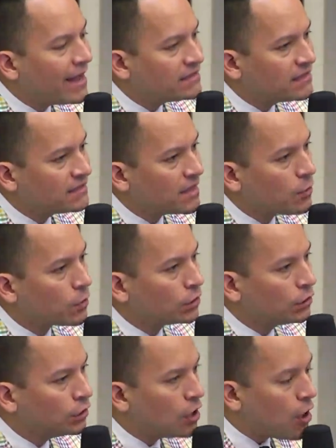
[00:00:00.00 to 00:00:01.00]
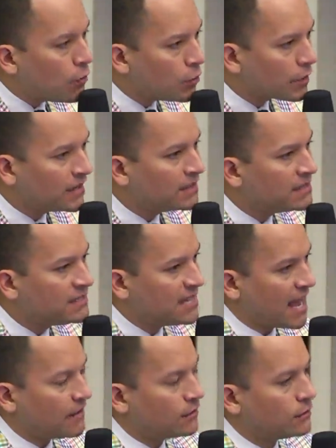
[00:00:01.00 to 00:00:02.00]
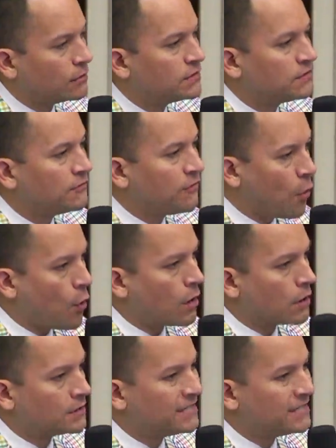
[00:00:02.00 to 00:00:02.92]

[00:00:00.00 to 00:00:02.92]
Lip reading: is it that we're lowering the standards for